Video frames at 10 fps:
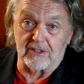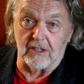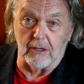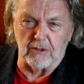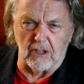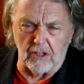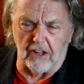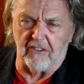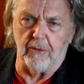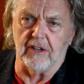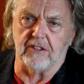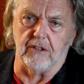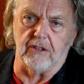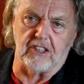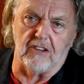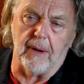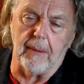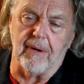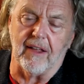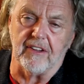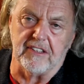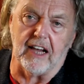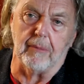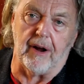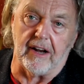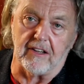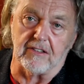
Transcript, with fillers: There was a lot of work to do, so my brother Doug Brady is